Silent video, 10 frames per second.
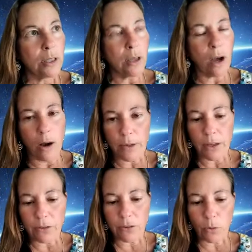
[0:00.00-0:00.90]
um
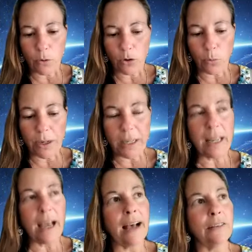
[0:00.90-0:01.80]
because because when he
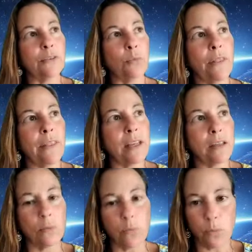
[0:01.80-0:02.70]
has when
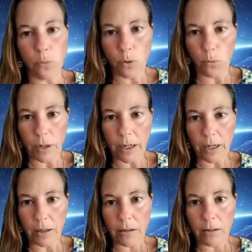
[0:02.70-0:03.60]
they when
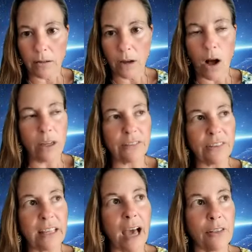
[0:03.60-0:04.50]
we all get
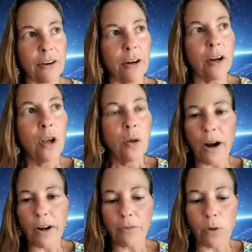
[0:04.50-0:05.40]
together
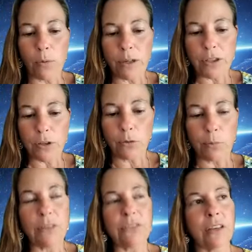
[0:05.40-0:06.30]
part of what we do is
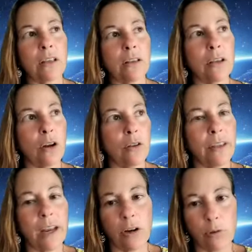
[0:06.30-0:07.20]
we sing you know the
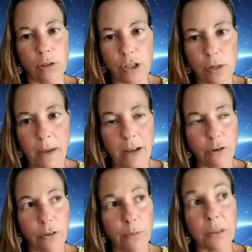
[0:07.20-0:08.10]
Hare Krishna
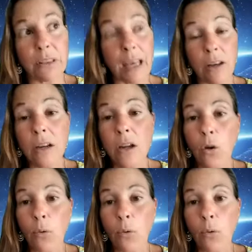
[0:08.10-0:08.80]
mantras but then yeah.